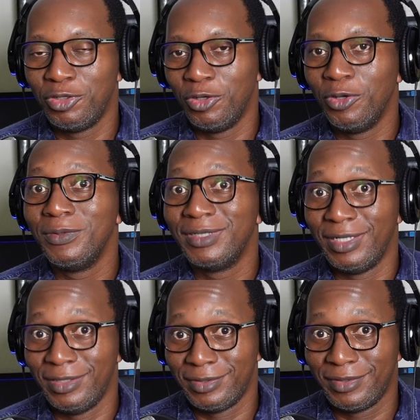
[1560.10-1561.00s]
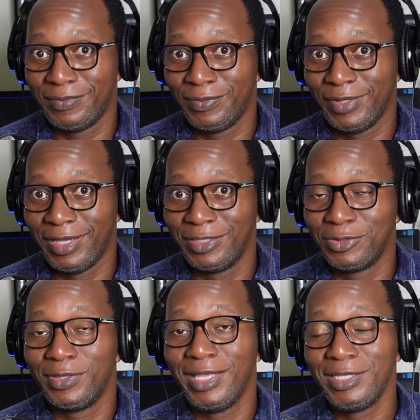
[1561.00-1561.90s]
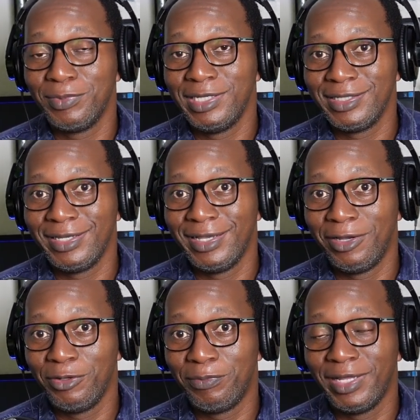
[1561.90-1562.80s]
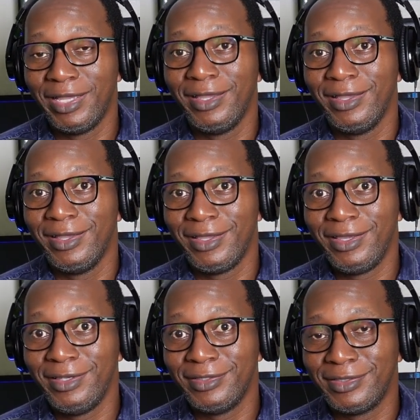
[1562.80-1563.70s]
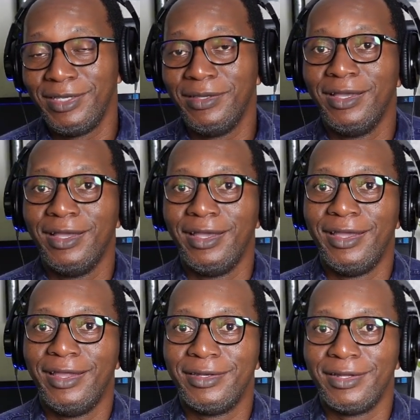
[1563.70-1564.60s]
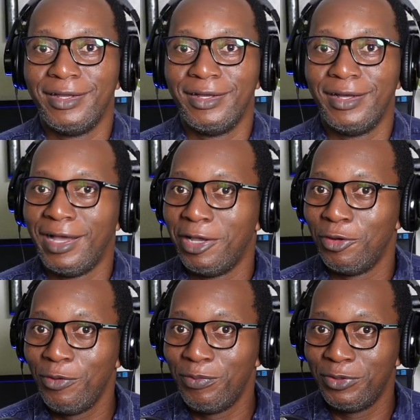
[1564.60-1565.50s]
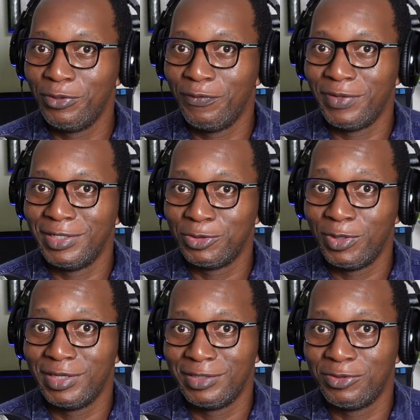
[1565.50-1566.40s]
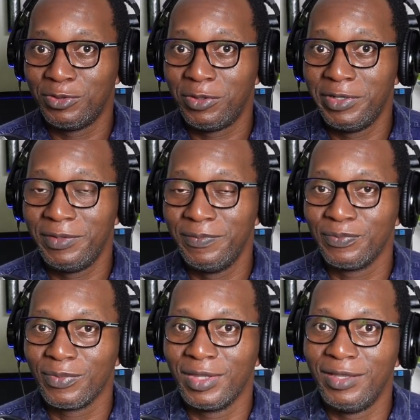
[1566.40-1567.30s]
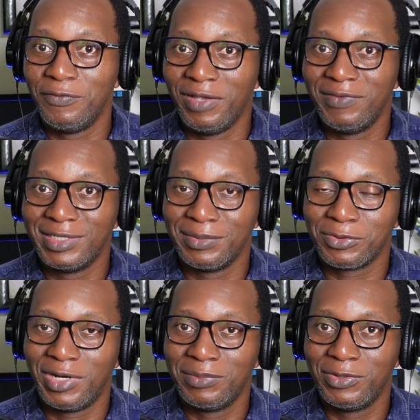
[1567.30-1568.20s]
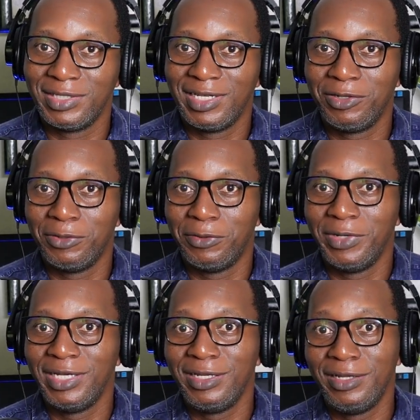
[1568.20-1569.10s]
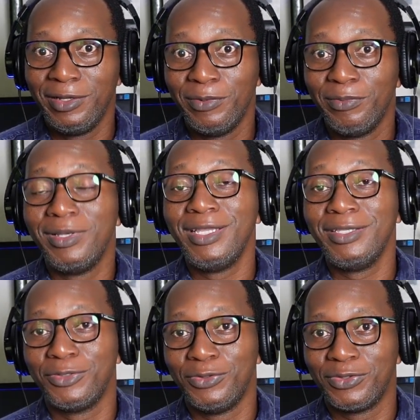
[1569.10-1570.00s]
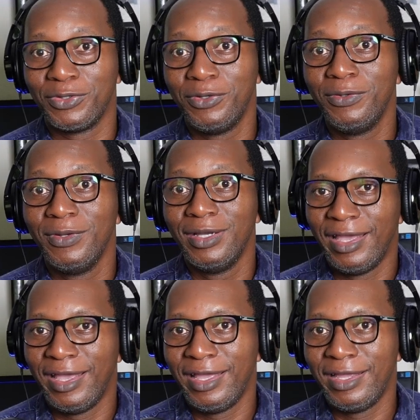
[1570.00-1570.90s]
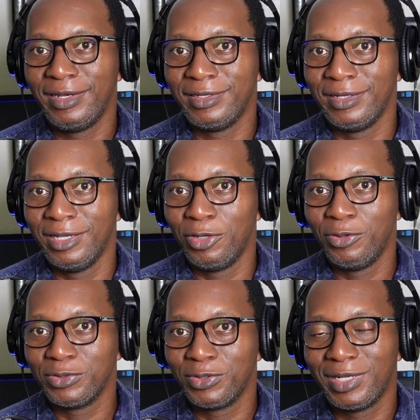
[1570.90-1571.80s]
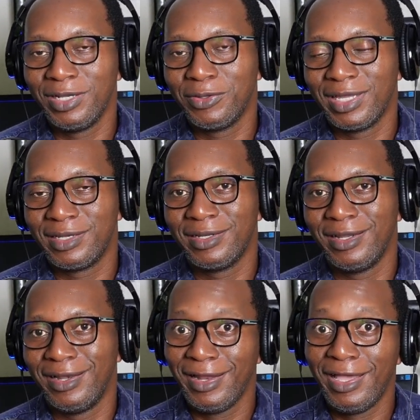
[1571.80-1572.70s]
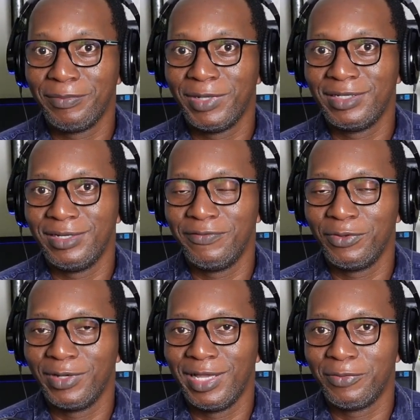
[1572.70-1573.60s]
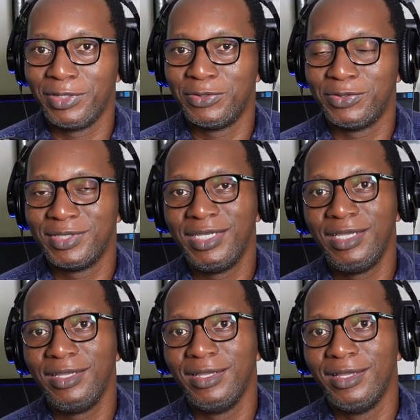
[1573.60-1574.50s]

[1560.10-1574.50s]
your own taste. Okay, so that's basically how you play easy, and I hope you've enjoyed that tutorial. If you haven't subscribed to the channel already, please do so, and also click on that like button if you like what you see.